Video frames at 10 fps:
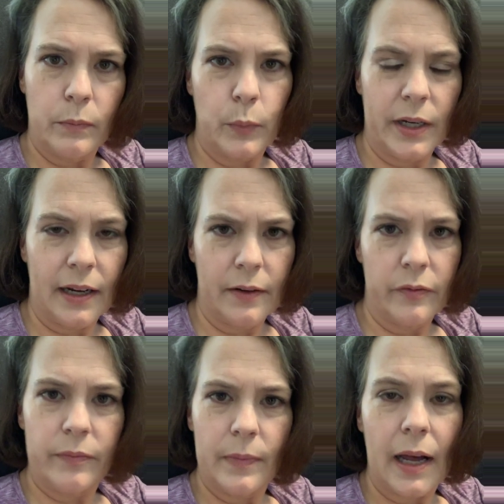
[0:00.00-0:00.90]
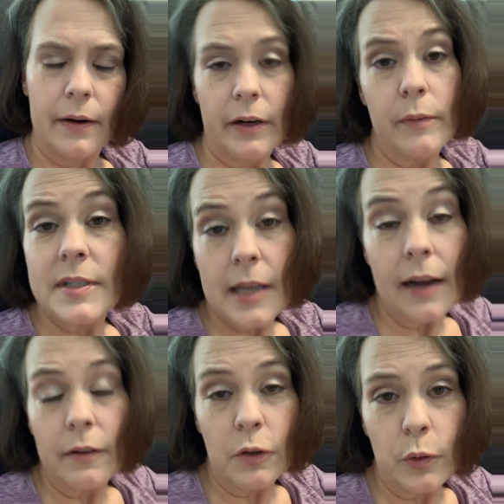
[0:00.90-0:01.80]
we kind of, I don't know, it's
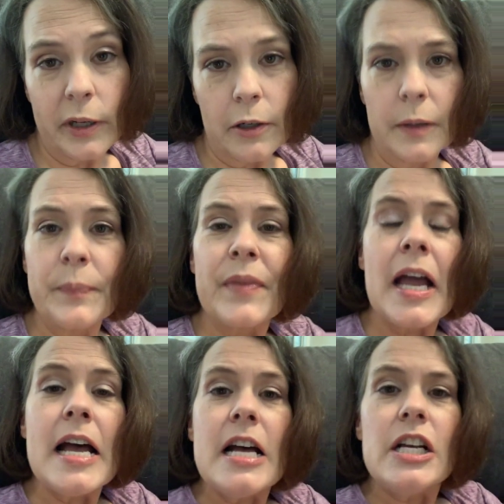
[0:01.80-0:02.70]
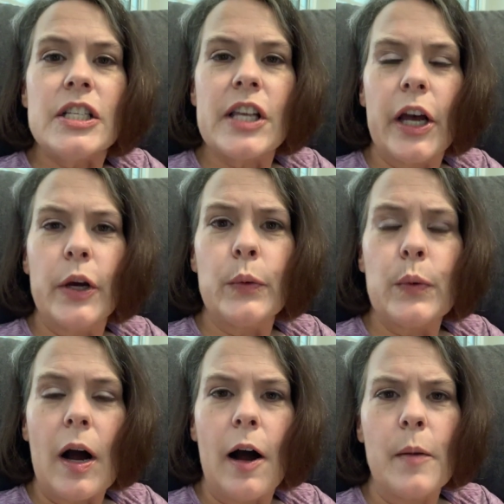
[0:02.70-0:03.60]
gotten a little quicker. So
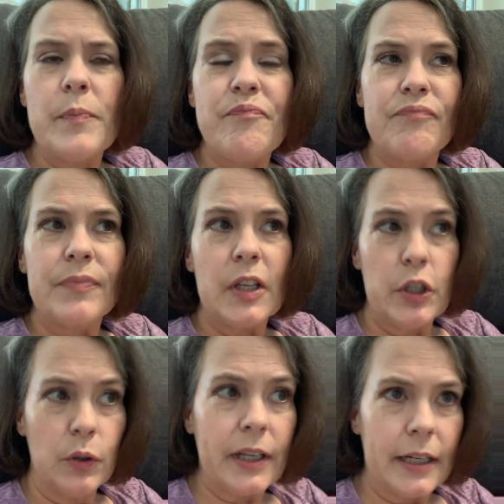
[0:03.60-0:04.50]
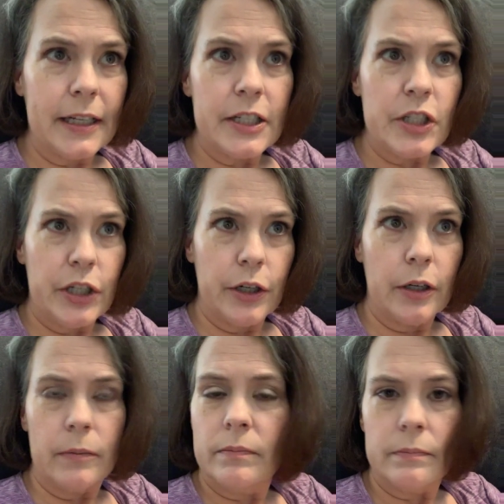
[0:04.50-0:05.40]
you'll get into
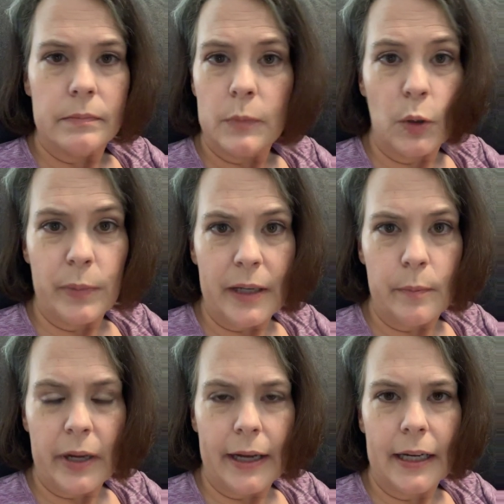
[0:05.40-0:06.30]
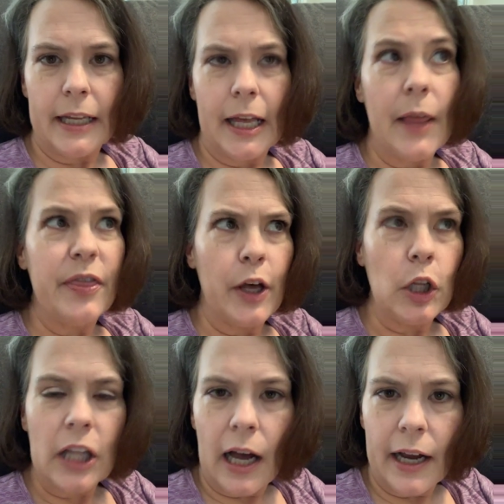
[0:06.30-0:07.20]
your little bean bag again. They'll
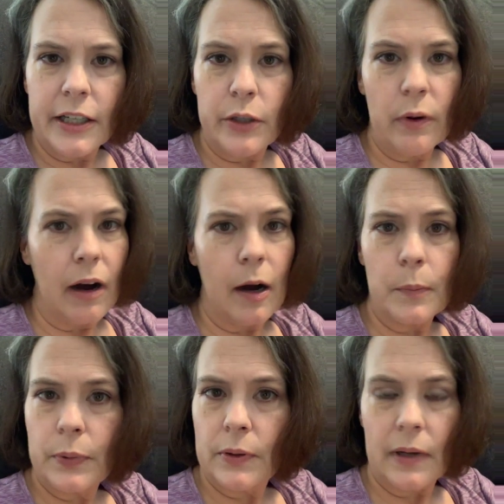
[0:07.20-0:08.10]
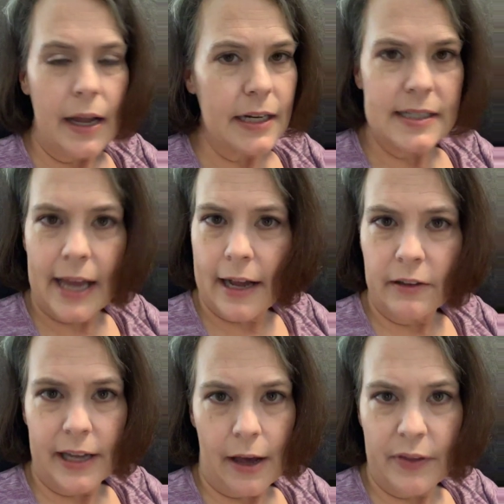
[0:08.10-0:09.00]
line you up
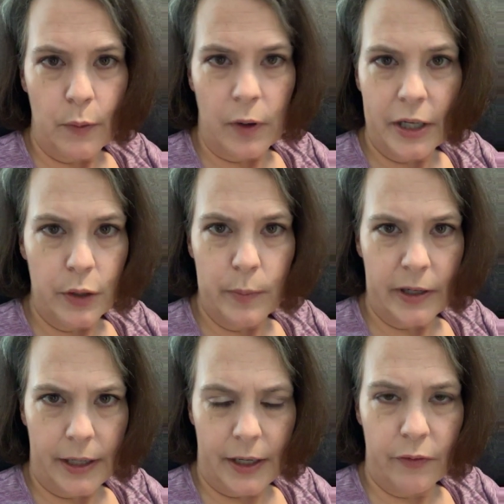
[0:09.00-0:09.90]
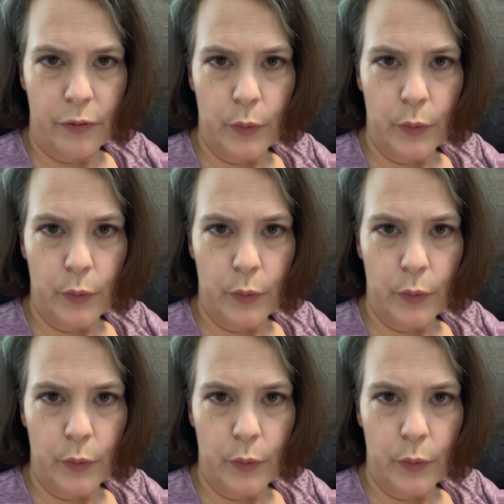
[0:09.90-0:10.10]
exactly how they want you to be for